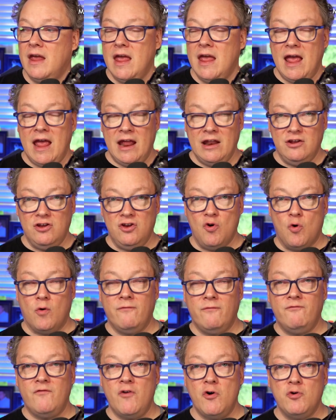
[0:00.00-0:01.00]
and your
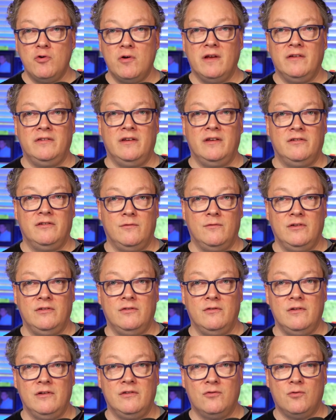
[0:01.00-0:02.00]
focus as a
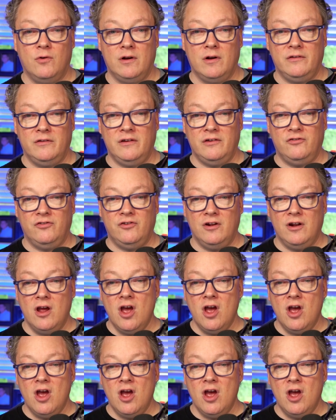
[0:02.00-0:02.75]
resilience organization